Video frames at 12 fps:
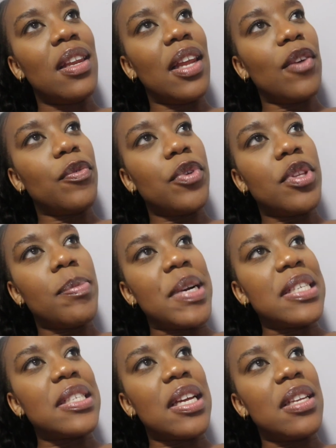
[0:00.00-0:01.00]
like further
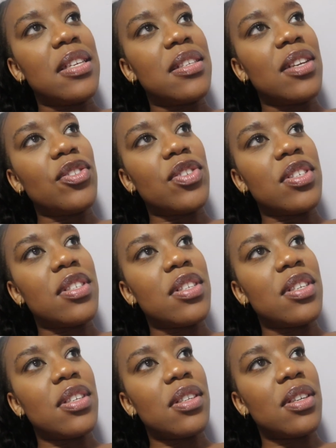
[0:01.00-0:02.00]
my studies and just